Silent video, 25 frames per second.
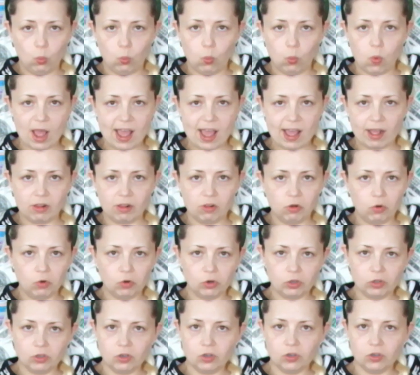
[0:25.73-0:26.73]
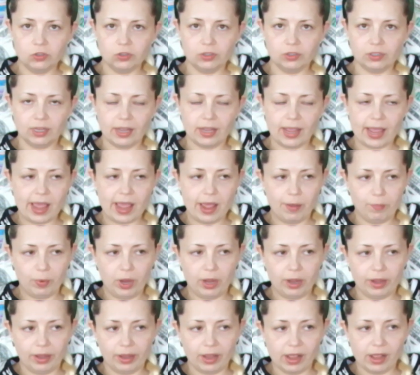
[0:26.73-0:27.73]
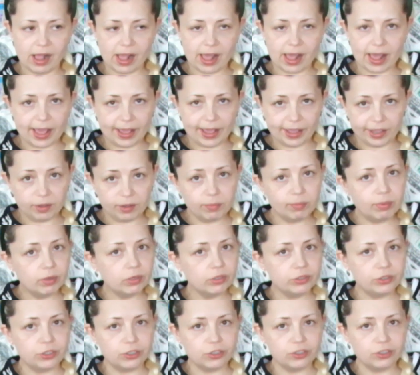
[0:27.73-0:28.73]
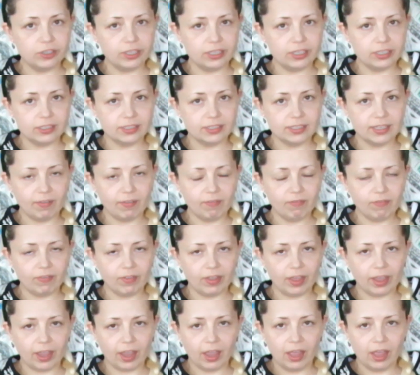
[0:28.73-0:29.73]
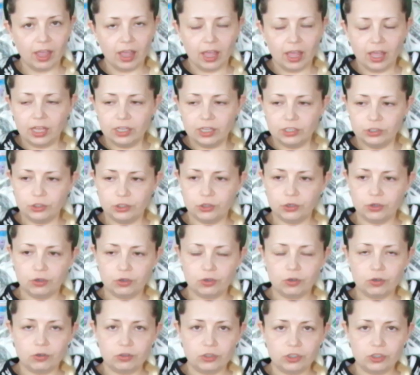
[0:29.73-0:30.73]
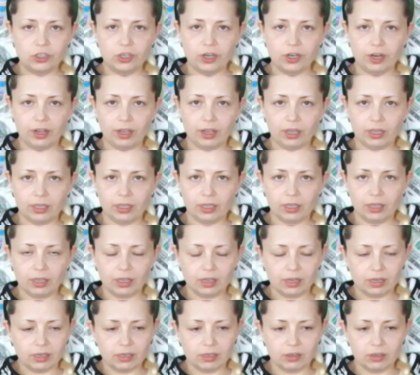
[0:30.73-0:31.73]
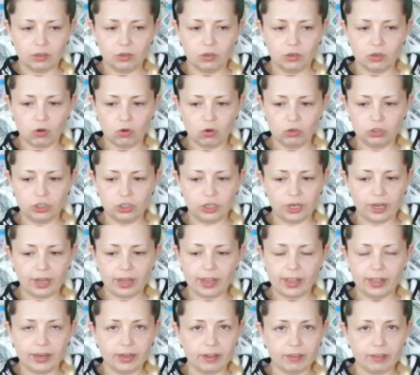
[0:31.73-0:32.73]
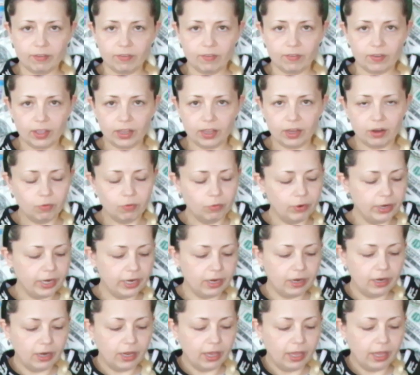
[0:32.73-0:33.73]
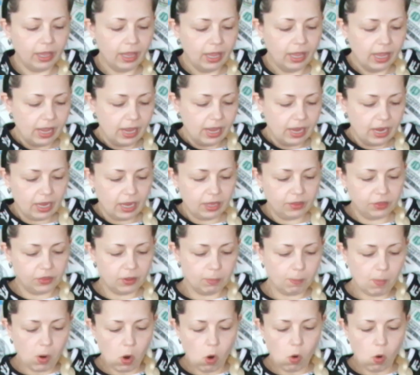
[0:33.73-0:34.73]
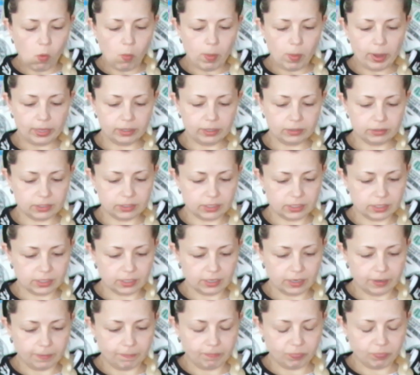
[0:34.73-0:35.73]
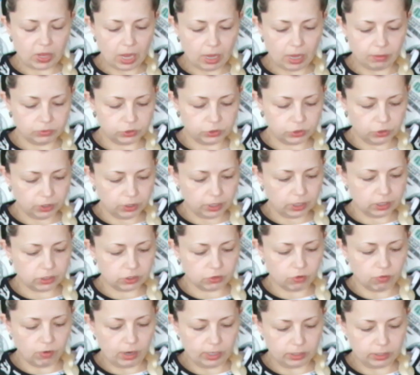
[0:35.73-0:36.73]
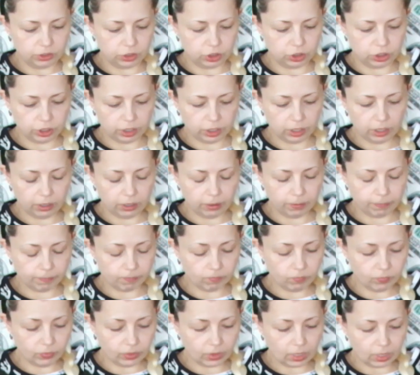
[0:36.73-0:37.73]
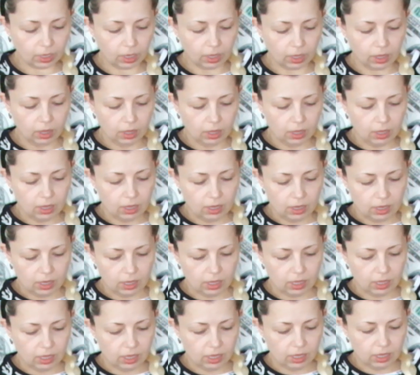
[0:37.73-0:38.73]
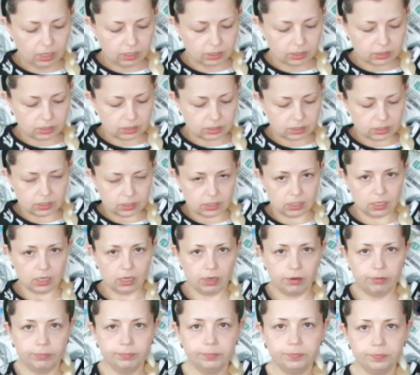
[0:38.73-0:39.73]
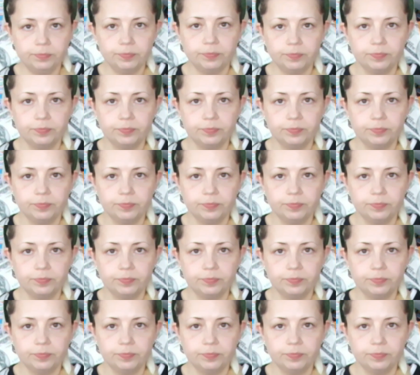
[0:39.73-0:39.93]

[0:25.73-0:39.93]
well or not am I able to knit something, to crochet anything really. At the moment I'm doing a scrunchie. It's a